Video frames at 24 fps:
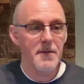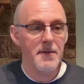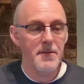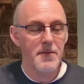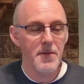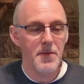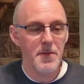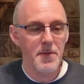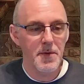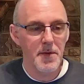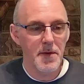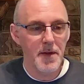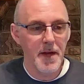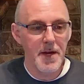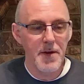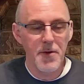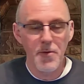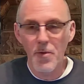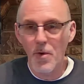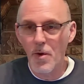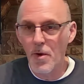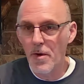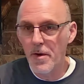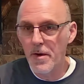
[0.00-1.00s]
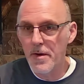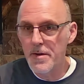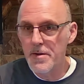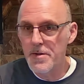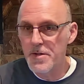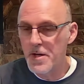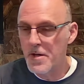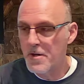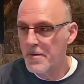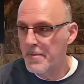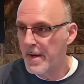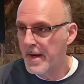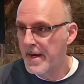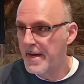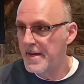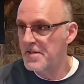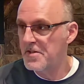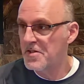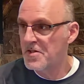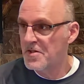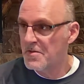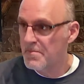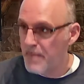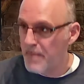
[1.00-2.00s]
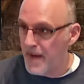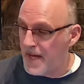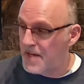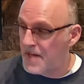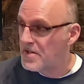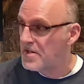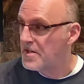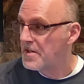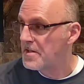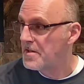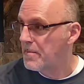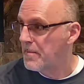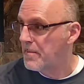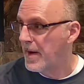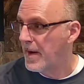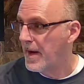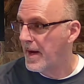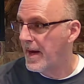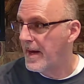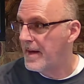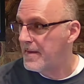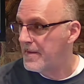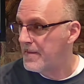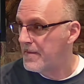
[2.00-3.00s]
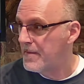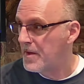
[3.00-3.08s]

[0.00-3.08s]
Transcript: later on, Jeremiah smashes a pot,